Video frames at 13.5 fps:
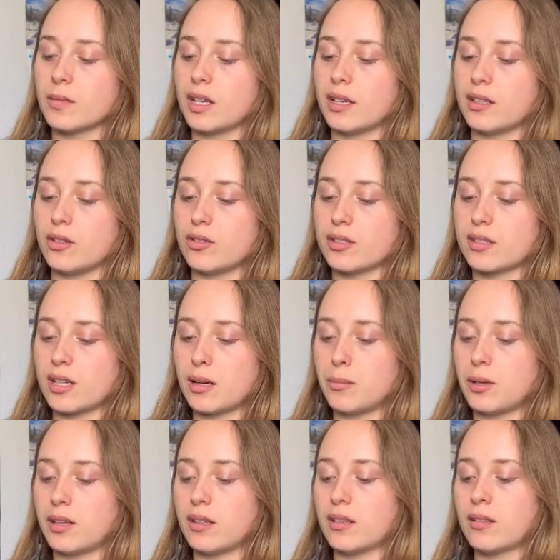and you just type
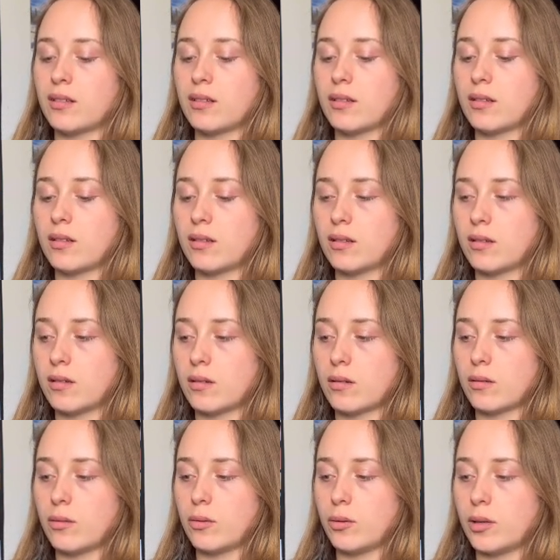in
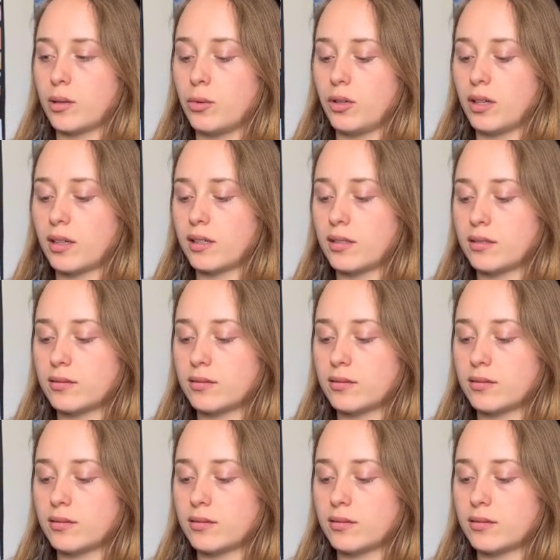order block.